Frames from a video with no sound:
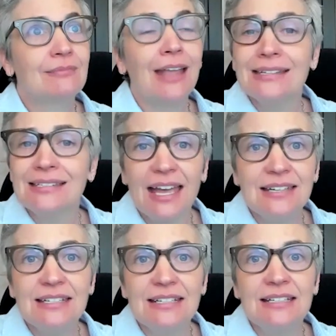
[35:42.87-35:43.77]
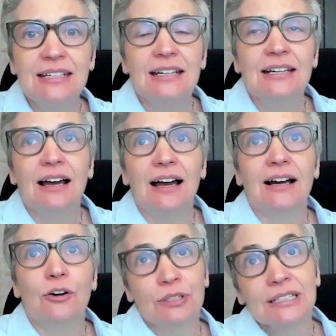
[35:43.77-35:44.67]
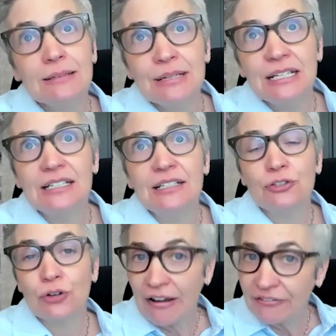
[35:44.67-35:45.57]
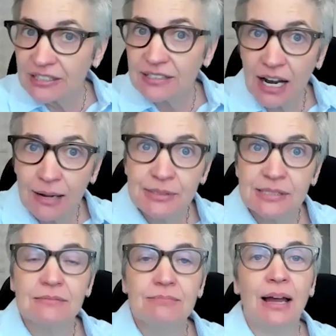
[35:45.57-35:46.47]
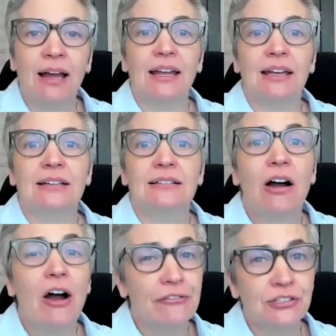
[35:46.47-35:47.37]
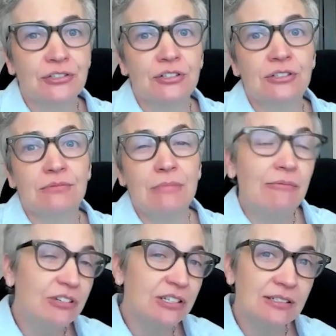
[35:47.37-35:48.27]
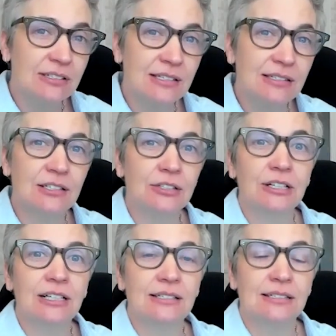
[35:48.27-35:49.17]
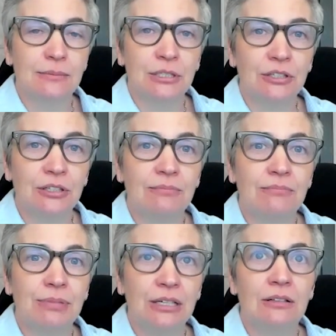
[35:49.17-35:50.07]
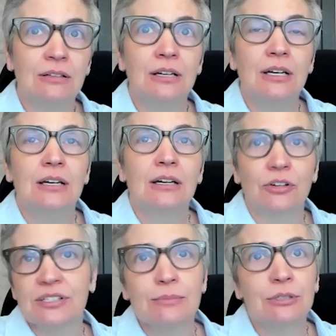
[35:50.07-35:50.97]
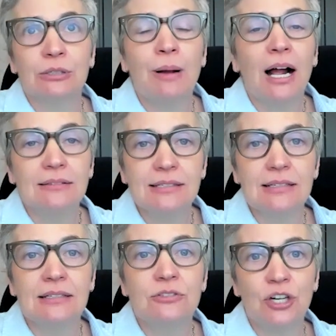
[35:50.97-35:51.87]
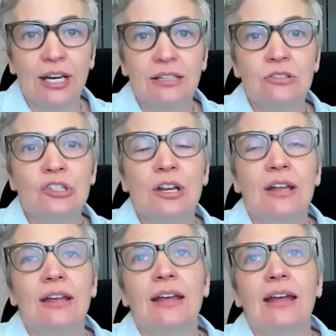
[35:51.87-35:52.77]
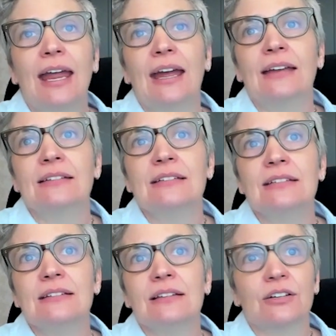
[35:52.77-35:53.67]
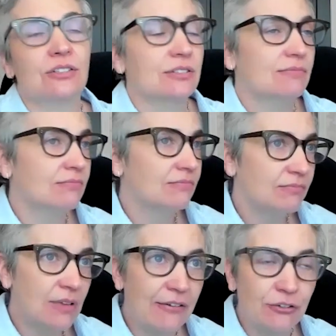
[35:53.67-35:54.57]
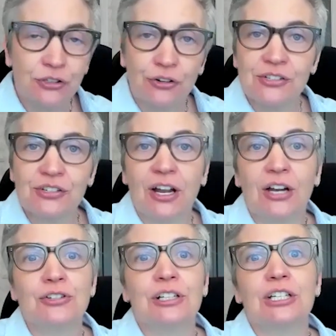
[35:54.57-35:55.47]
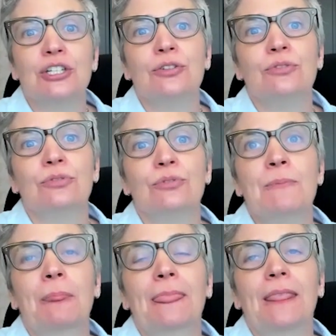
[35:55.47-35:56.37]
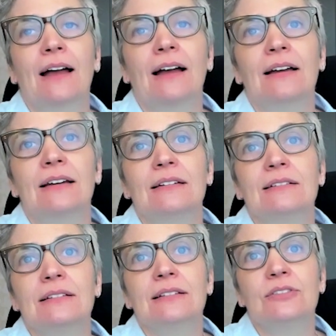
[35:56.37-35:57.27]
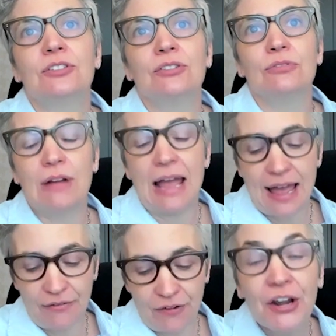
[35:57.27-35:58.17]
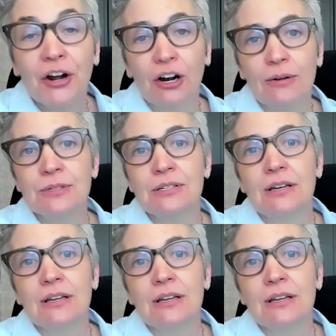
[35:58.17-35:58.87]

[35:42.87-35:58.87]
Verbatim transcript: has ended uh, or limited traffic stops by officers. Memphis is considering a similar bill or similar policy change. And there's efforts across the country to uh, to have unarmed